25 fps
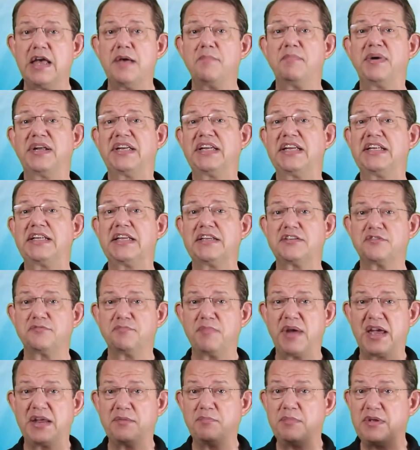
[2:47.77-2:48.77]
but it has
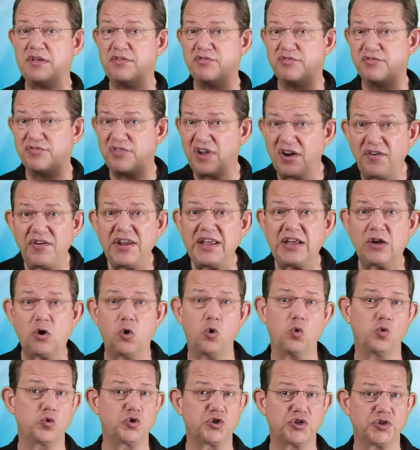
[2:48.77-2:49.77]
made me very
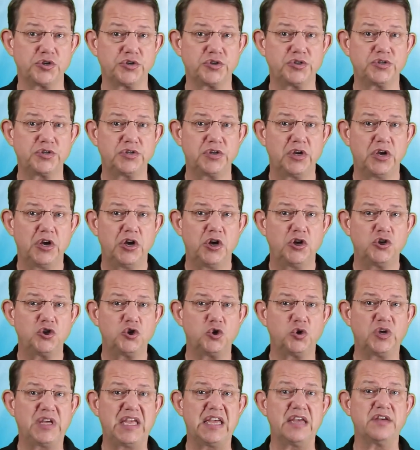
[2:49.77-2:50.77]
cautious
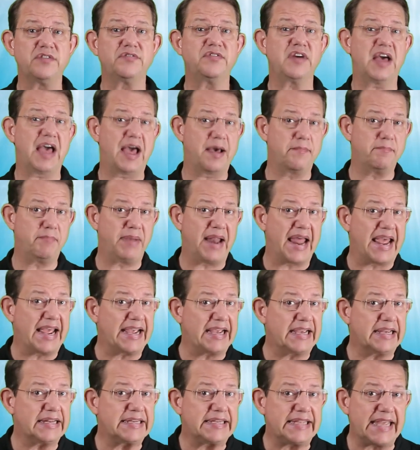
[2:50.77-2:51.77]
to give a
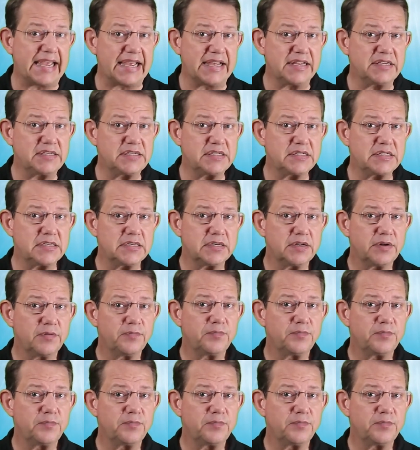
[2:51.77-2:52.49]
blanket yes,